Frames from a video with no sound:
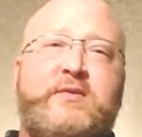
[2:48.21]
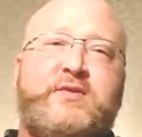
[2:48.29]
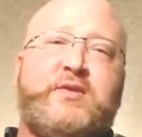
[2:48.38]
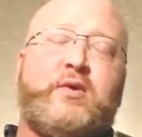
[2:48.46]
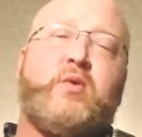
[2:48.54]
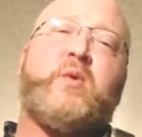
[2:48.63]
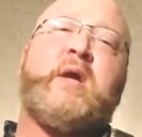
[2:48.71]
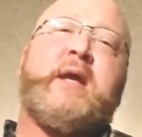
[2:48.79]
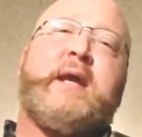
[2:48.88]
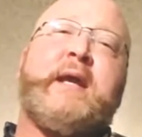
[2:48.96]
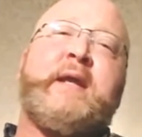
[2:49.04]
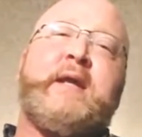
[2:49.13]
So,
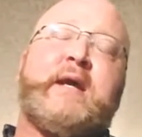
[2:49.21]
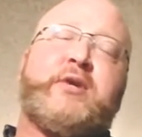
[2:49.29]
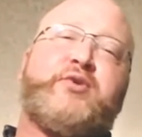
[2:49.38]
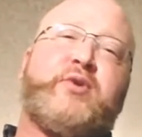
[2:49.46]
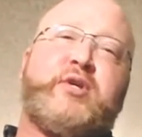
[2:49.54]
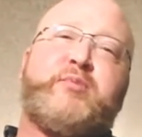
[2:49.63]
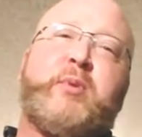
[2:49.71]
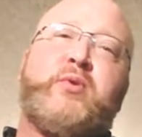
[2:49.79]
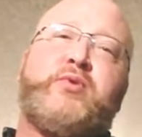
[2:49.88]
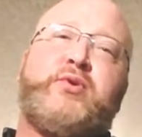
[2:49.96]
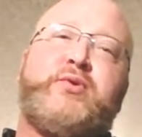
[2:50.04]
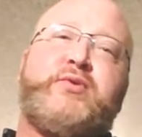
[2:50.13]
any extra
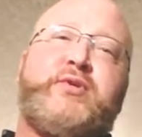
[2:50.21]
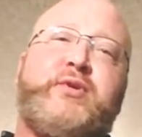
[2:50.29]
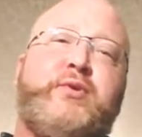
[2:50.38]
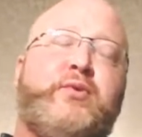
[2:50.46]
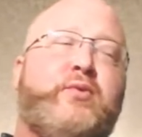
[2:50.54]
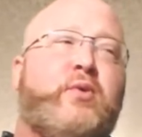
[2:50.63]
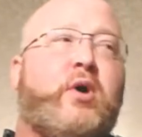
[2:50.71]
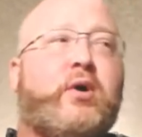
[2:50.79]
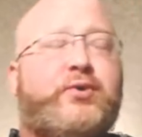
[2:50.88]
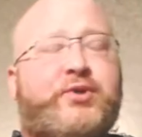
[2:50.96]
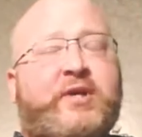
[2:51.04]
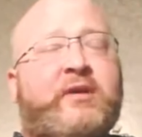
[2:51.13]
exposure to
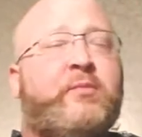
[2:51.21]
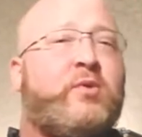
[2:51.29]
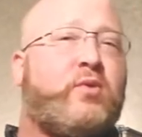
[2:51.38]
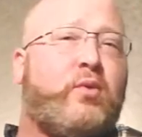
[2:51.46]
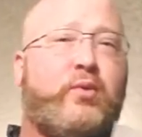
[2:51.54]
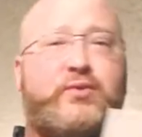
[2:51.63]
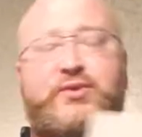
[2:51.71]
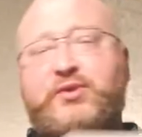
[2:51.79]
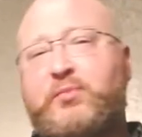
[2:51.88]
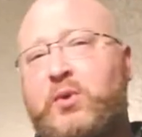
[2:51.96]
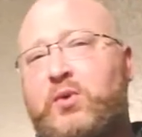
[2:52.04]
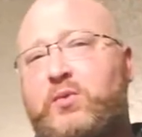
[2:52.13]
harsh chemicals,
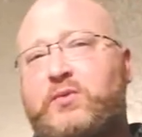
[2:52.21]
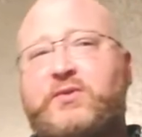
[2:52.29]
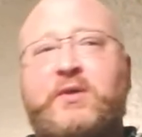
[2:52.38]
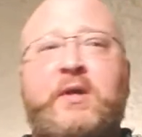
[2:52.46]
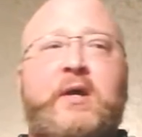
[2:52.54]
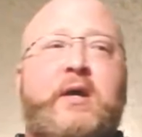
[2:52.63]
smokes,